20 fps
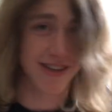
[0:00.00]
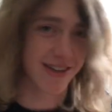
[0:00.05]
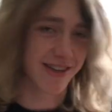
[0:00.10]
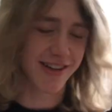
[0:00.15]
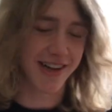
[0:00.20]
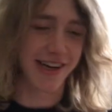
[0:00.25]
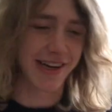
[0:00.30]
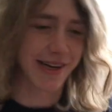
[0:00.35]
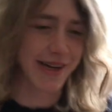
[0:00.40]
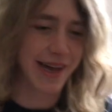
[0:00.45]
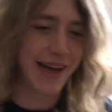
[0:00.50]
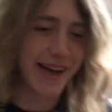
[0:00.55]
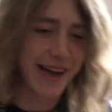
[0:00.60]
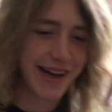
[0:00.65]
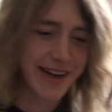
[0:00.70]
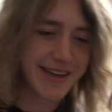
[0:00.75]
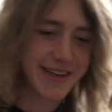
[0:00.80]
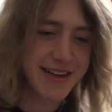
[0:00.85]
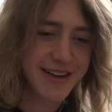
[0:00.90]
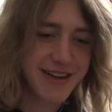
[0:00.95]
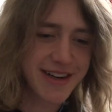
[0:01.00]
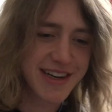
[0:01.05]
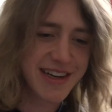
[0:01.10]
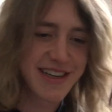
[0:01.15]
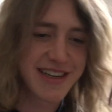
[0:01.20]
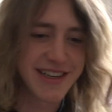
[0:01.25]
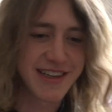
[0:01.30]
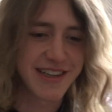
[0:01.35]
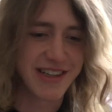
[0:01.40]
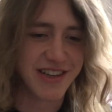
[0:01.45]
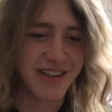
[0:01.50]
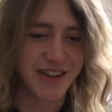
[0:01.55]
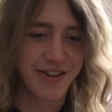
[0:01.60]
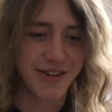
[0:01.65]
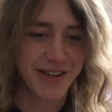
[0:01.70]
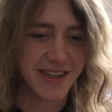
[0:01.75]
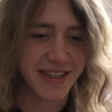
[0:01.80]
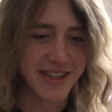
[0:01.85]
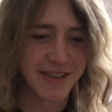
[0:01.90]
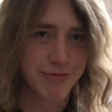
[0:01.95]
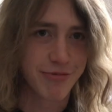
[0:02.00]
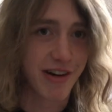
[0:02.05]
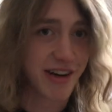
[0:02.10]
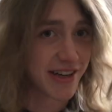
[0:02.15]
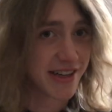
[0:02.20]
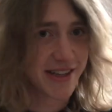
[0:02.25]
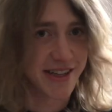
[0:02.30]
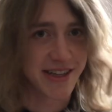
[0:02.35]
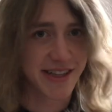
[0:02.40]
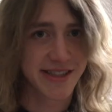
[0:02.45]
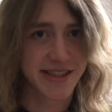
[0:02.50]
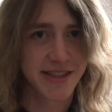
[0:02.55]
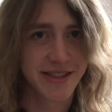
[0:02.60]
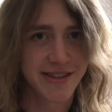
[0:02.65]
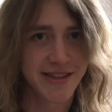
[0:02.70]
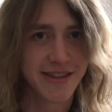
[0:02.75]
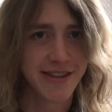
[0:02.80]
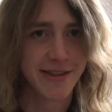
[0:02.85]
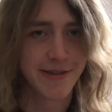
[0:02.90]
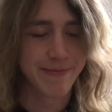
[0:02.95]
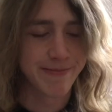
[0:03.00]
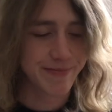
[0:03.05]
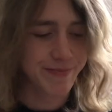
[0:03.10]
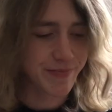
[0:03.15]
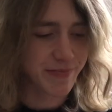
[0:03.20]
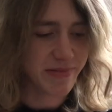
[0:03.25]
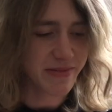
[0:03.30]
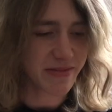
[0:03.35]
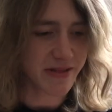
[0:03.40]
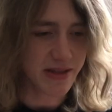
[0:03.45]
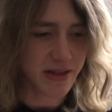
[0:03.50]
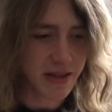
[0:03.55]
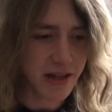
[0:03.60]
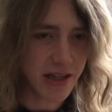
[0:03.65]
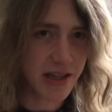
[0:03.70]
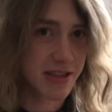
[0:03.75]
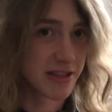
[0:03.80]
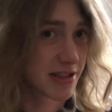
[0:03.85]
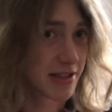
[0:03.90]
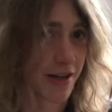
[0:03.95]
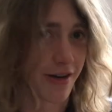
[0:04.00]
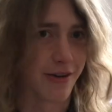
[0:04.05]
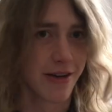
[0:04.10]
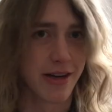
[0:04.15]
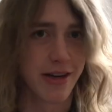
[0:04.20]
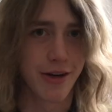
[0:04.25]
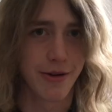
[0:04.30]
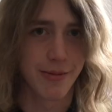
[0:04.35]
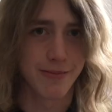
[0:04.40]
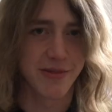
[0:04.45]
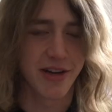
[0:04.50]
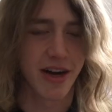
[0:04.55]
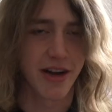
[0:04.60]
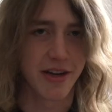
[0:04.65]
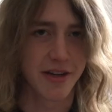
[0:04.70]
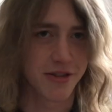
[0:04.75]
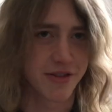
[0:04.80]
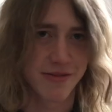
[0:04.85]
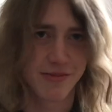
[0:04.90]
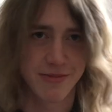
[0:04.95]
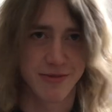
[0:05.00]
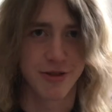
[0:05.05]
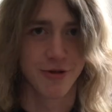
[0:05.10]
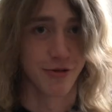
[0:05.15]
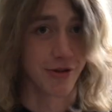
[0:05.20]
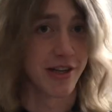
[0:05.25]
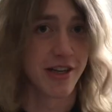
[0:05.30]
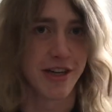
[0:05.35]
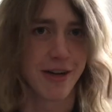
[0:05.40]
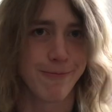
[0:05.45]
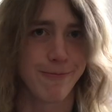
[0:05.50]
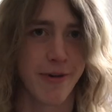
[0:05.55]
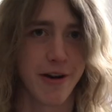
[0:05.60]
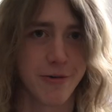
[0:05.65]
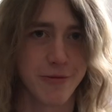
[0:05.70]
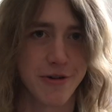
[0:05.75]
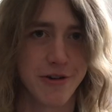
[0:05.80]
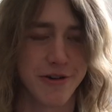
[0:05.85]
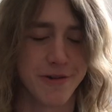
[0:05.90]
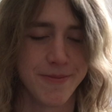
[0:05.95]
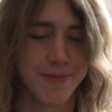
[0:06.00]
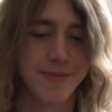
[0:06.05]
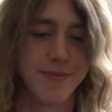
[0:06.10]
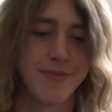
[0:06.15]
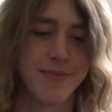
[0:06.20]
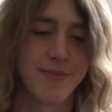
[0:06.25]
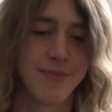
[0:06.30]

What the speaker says: like, hey, you know, it is what it is. So, you know, I'm gonna clean up my room.